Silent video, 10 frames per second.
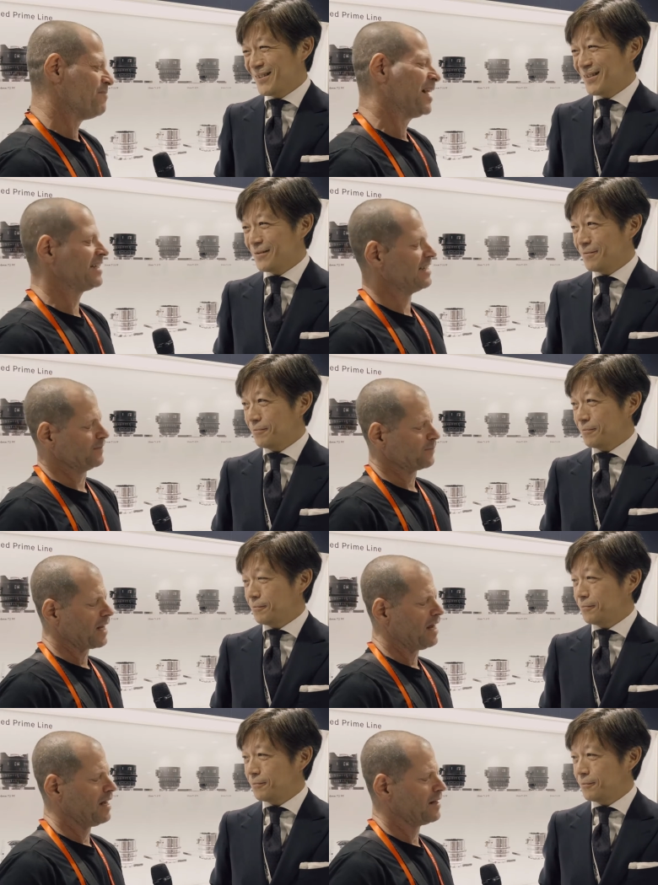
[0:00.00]
Speaker 1: Yamaki-san,
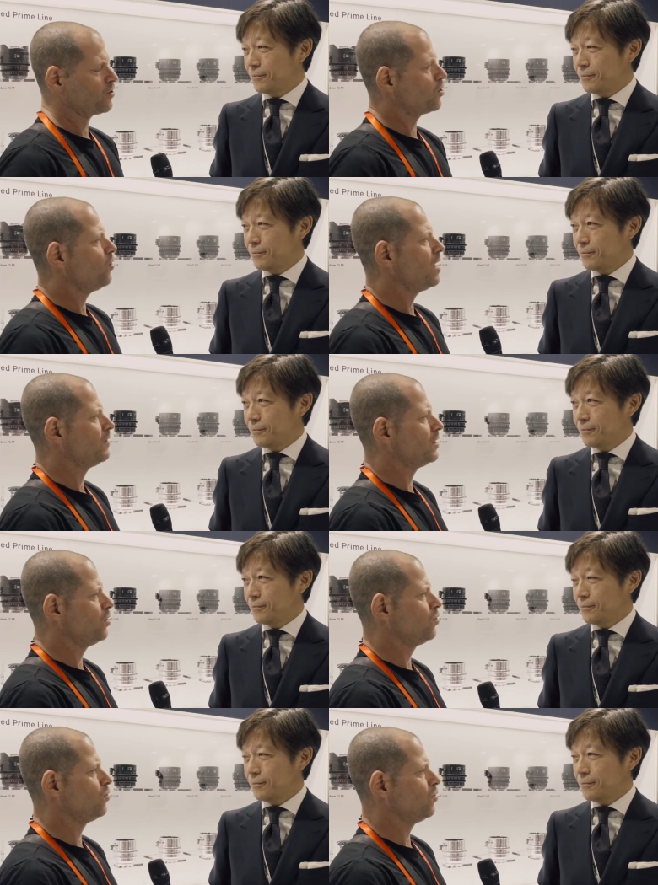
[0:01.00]
uh, so you have a
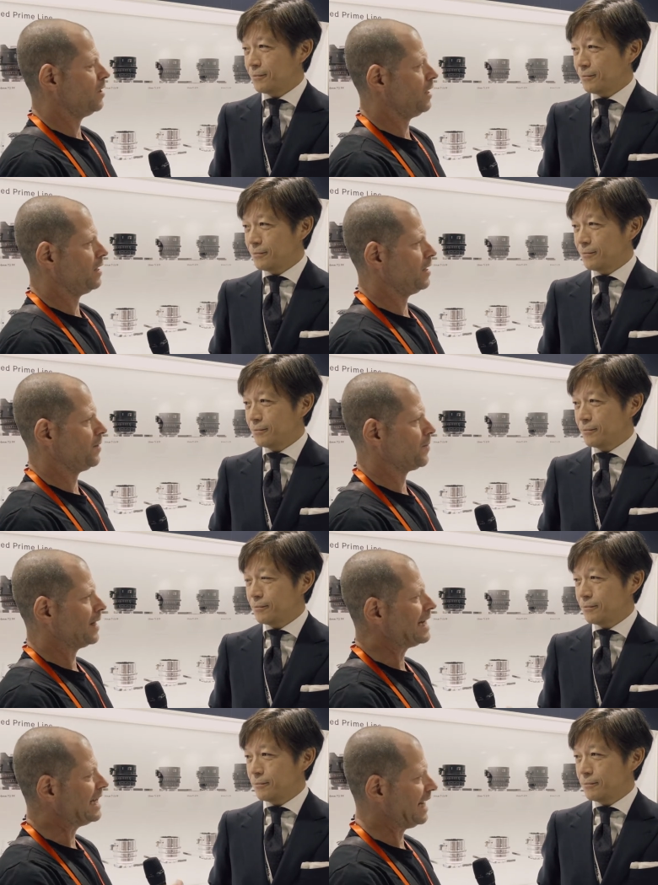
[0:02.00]
new um,
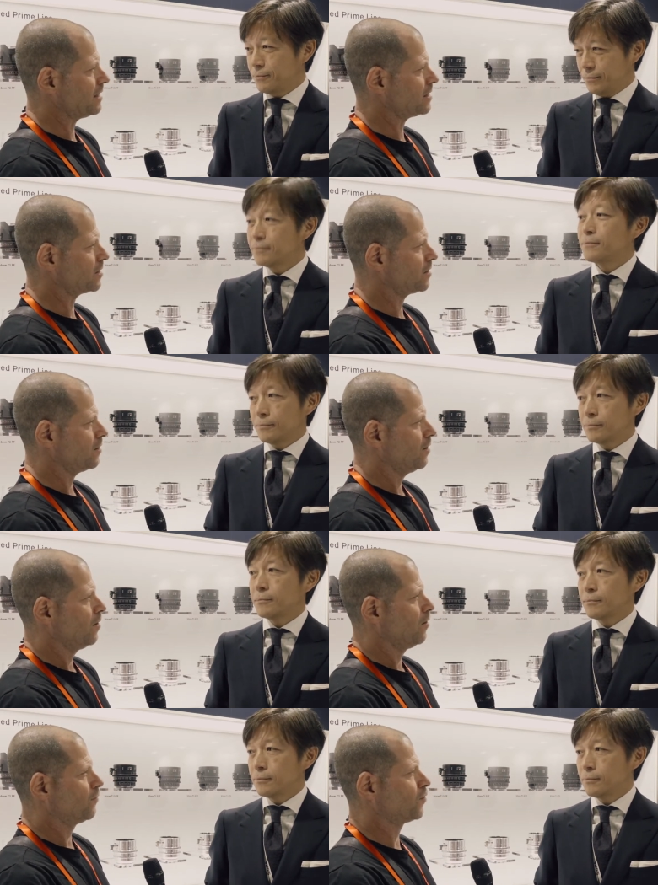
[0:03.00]
lens
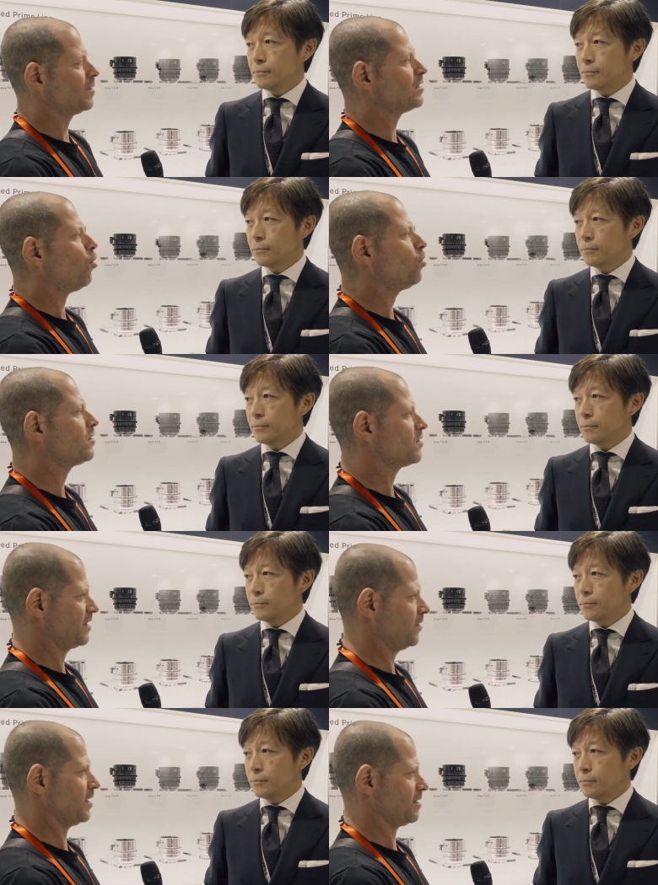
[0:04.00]
from an older
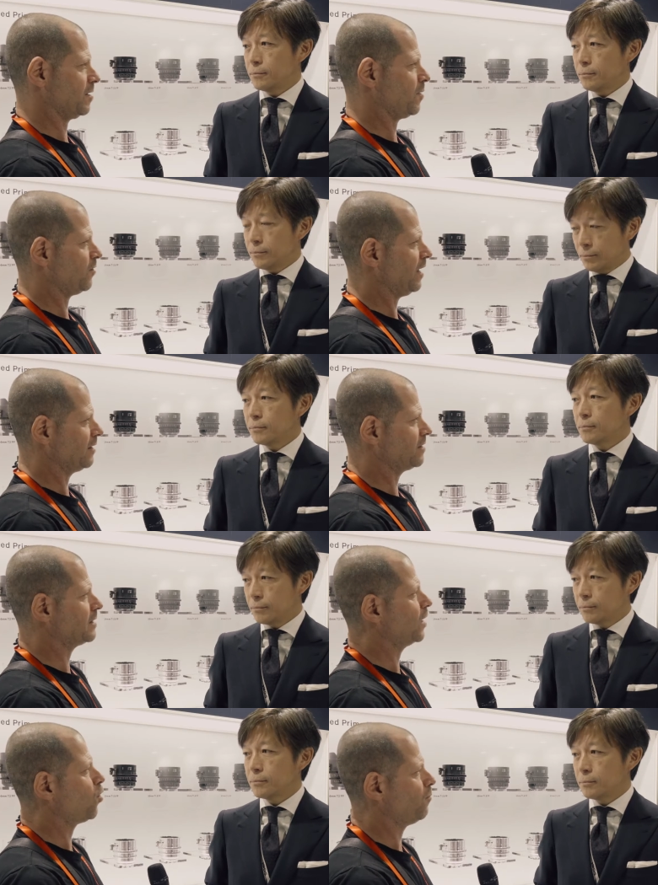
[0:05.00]
series, am I right? This is the
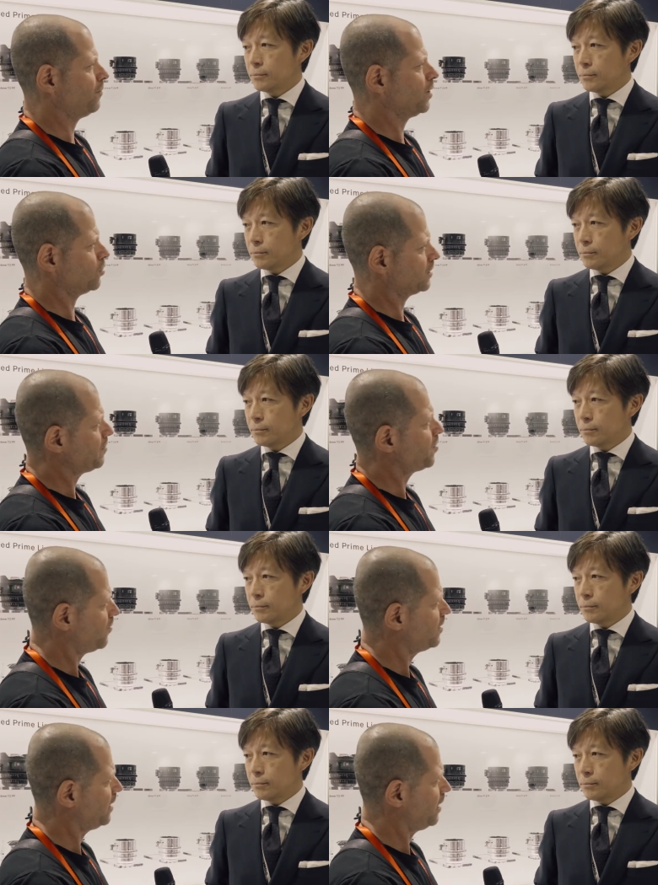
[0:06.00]

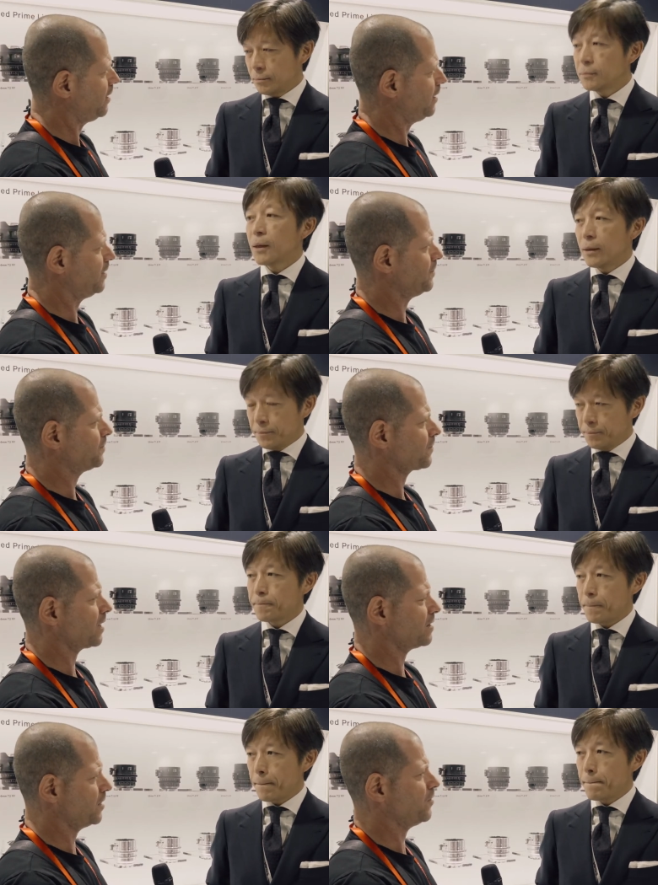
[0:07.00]
contemporary um,
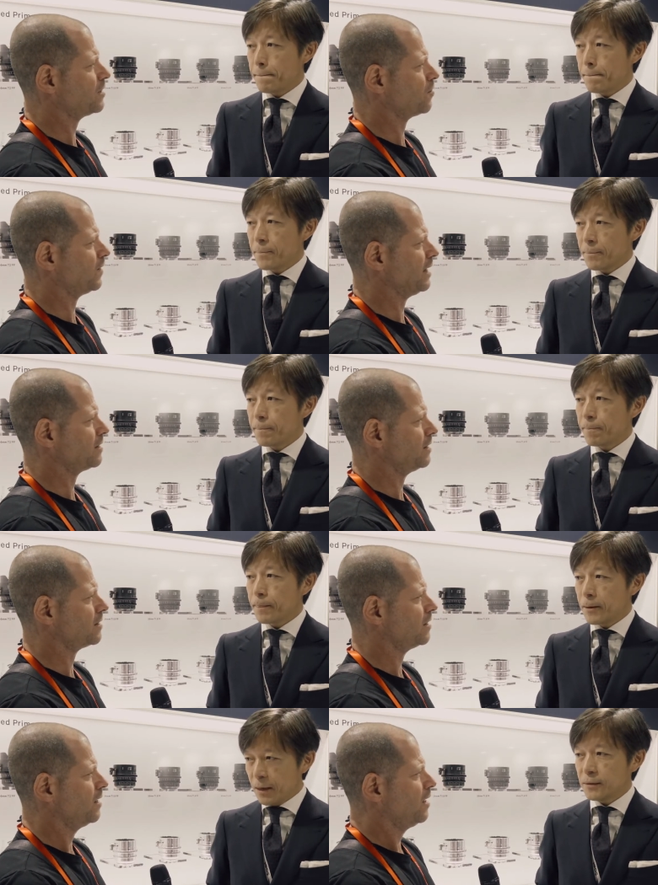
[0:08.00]
series of lenses?
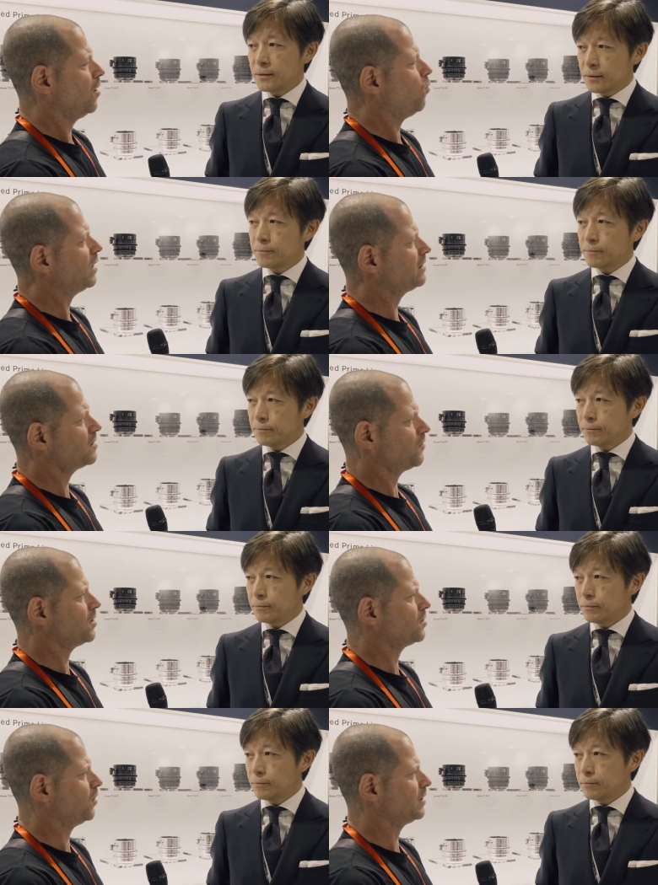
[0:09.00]
Yes. What is, first
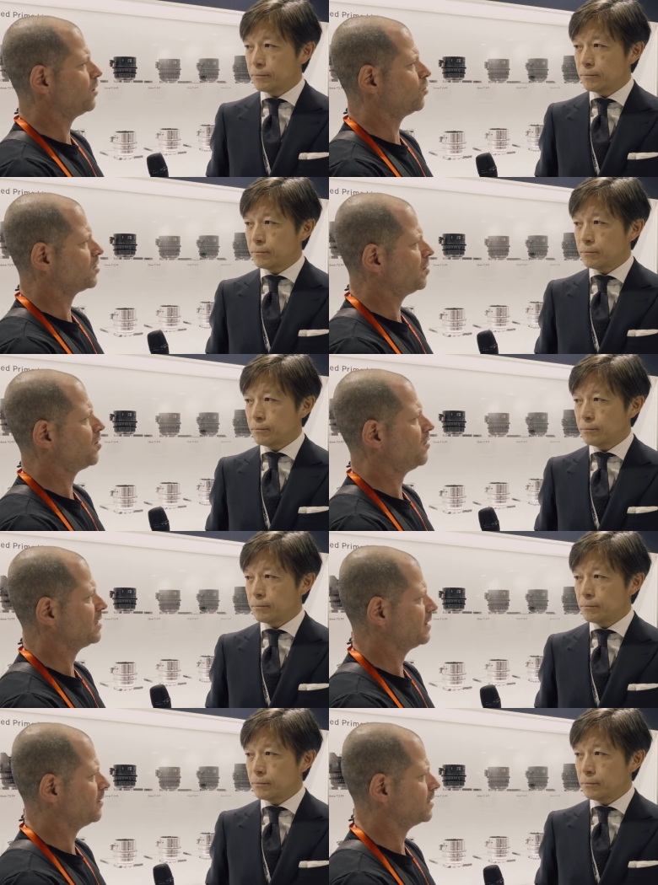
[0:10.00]
of all, the contemporary
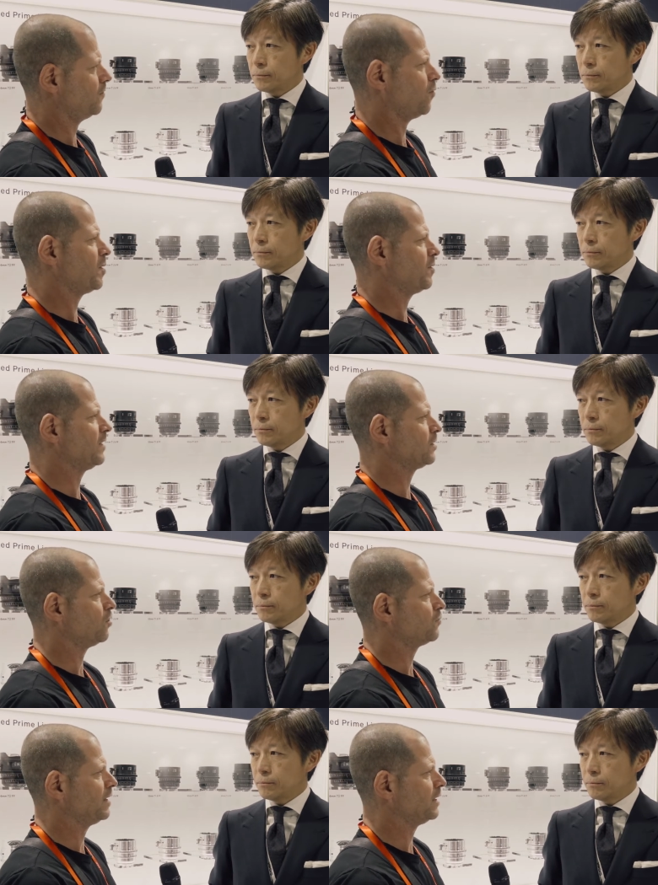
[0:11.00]
series for people that
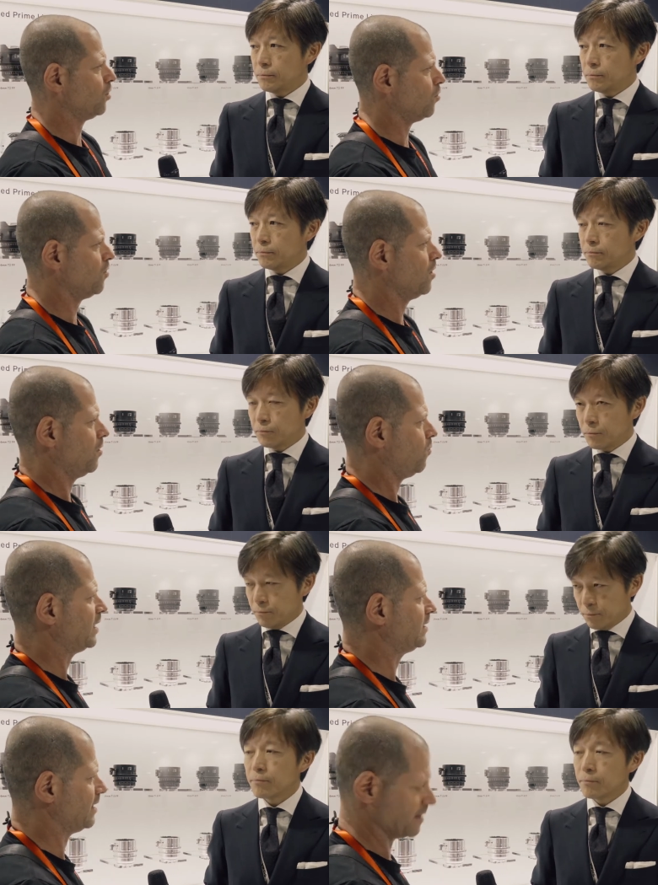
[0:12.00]
don't really know what
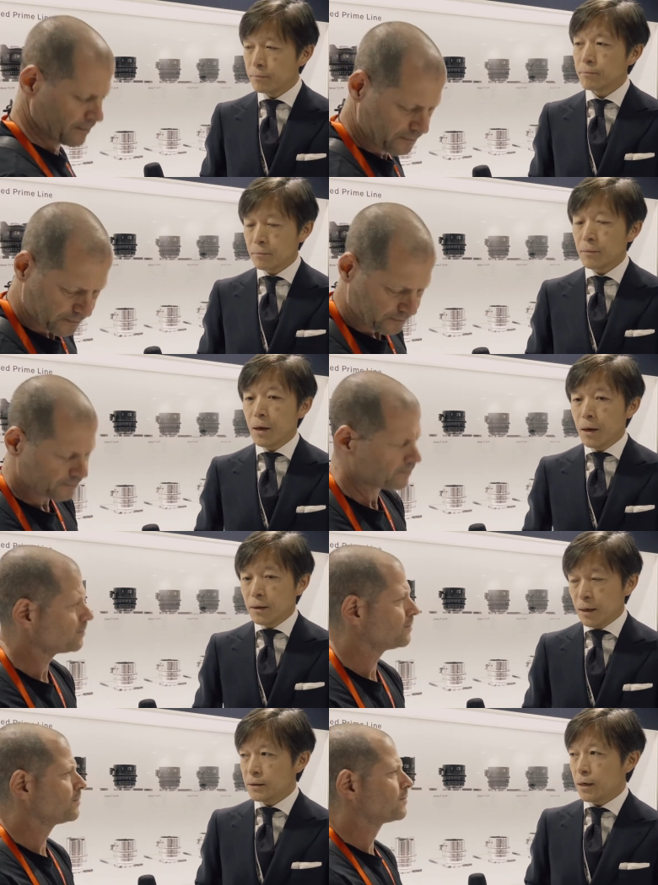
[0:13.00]
it is?
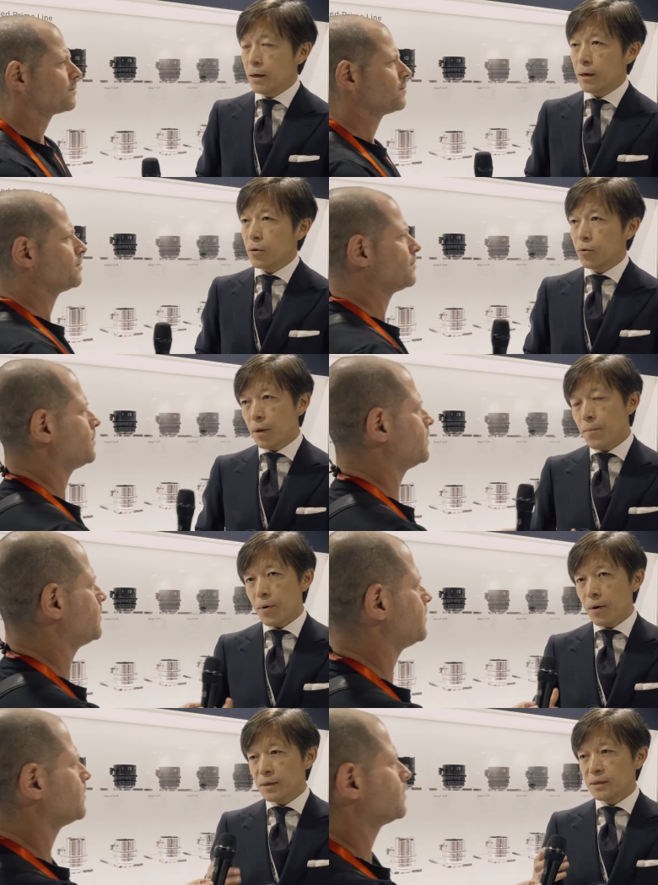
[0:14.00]
Speaker 2: Yes, uh, contemporary